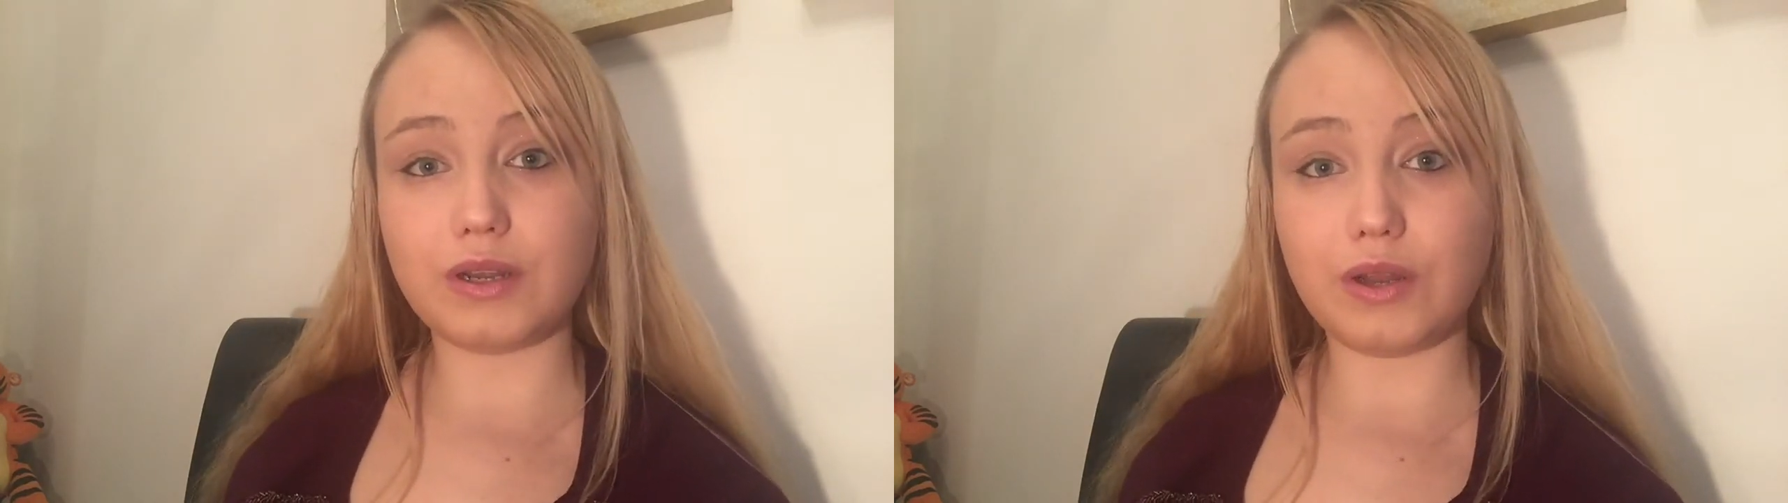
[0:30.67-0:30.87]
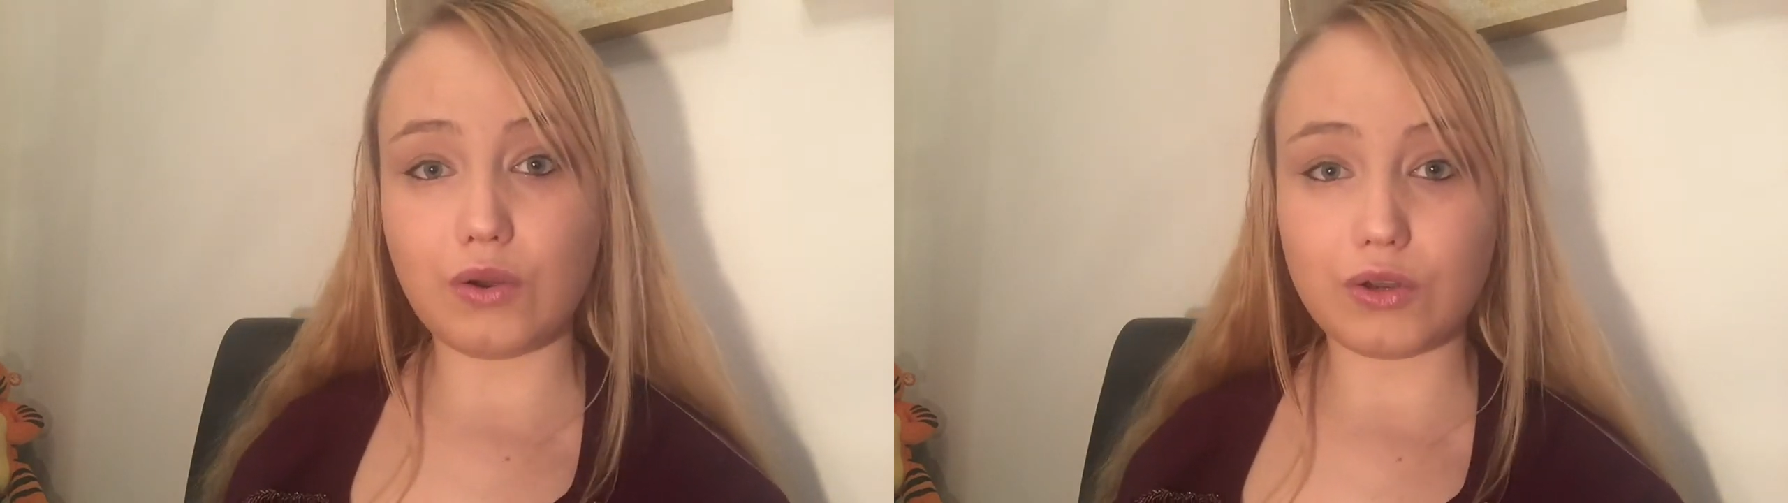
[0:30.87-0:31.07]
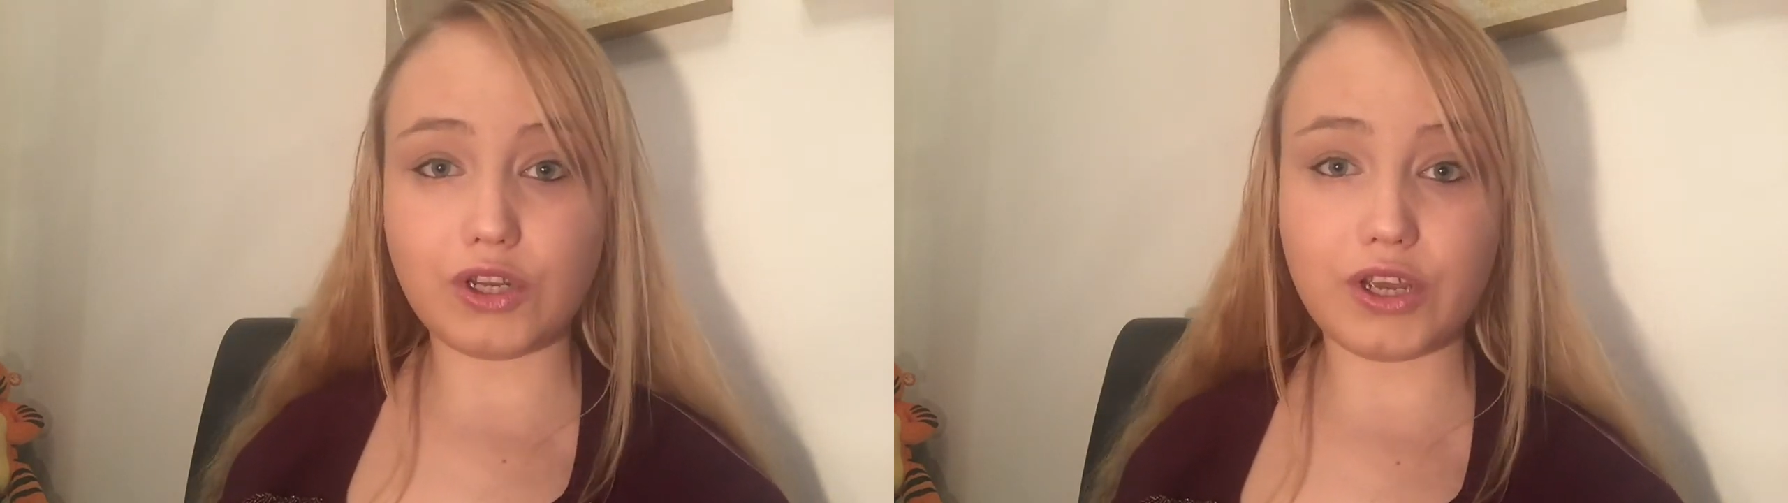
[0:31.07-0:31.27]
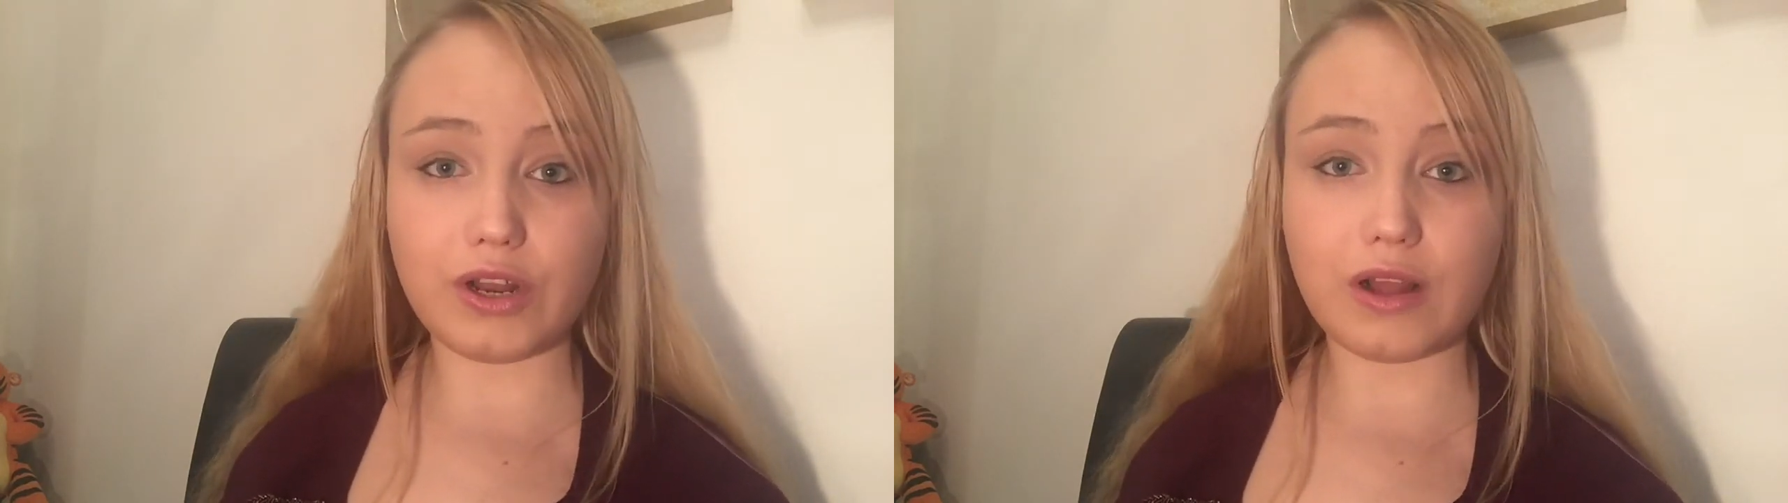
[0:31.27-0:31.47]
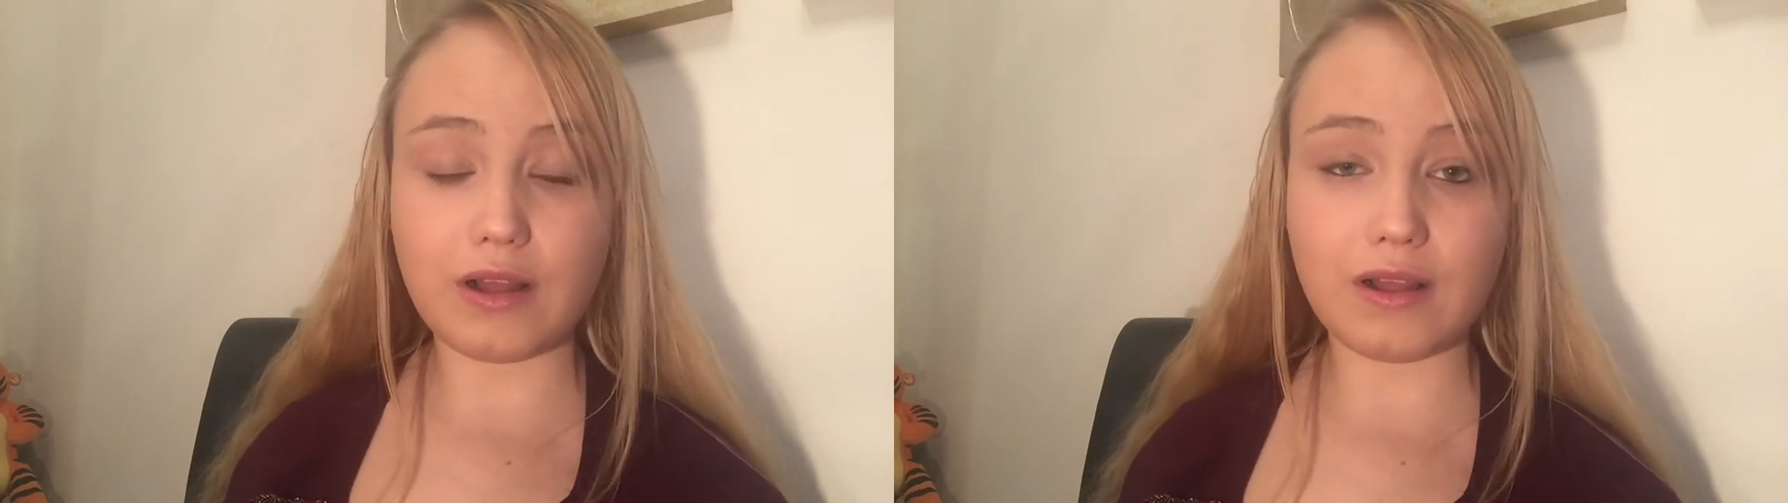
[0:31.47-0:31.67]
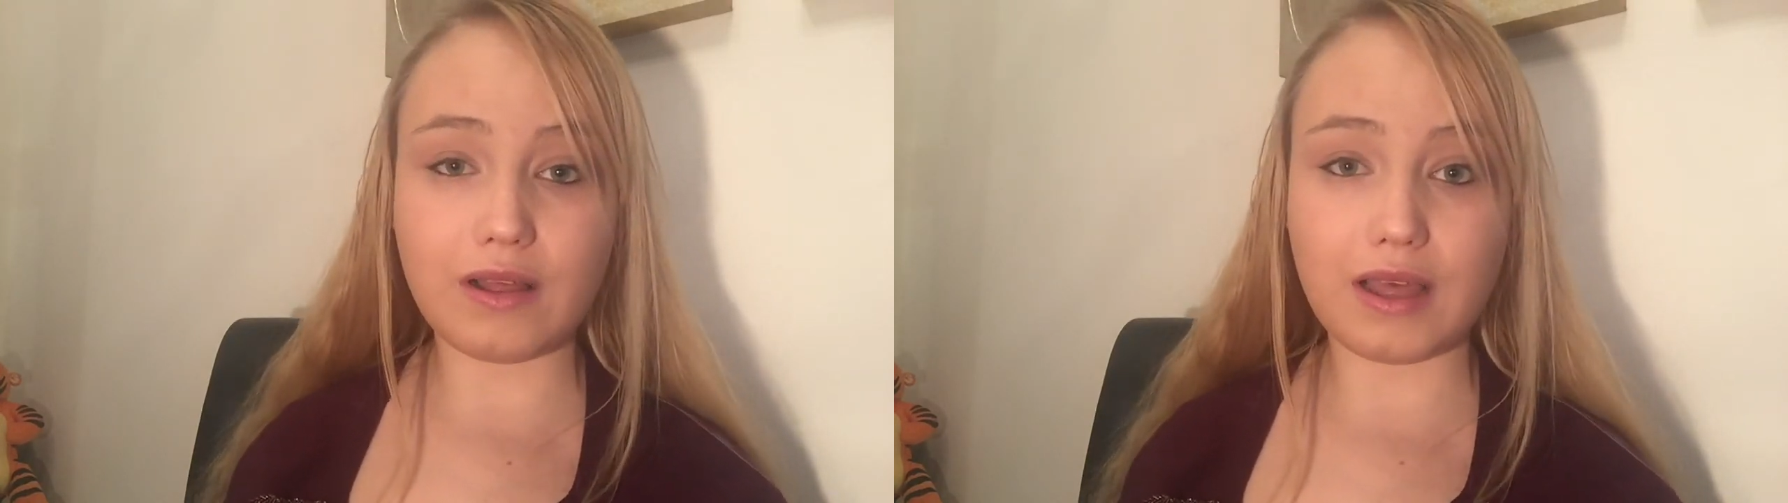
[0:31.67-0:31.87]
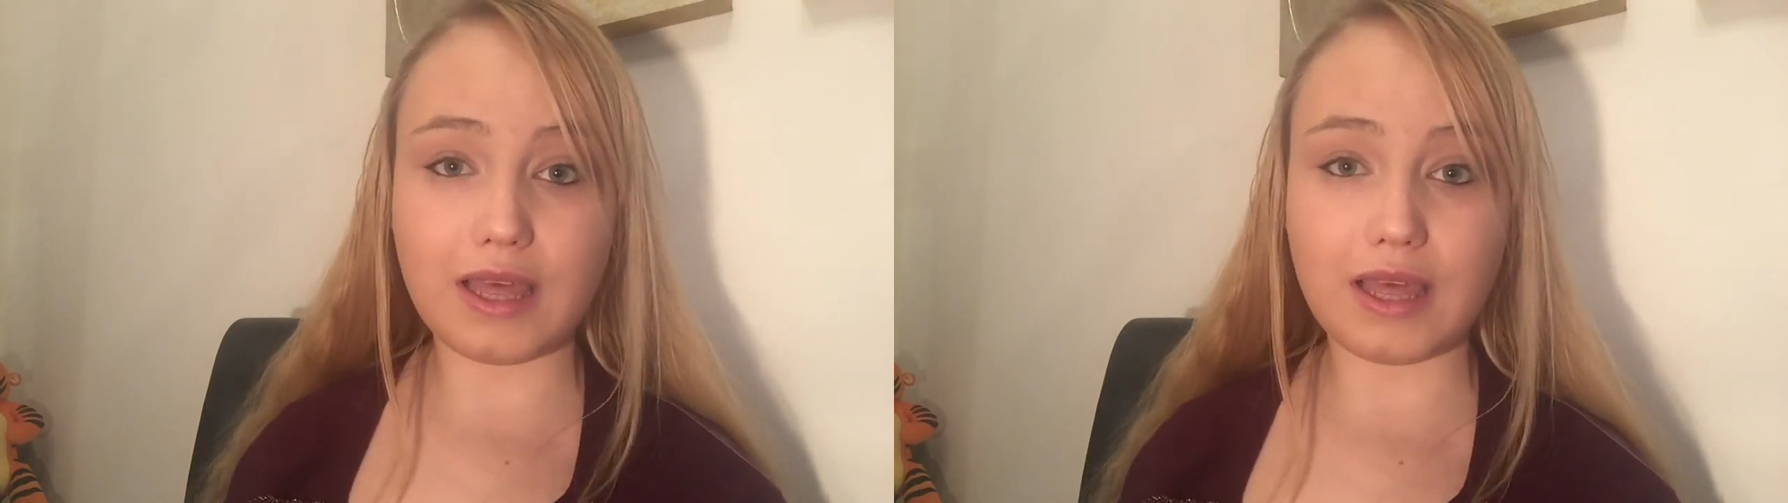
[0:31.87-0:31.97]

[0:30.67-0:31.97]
nocturnal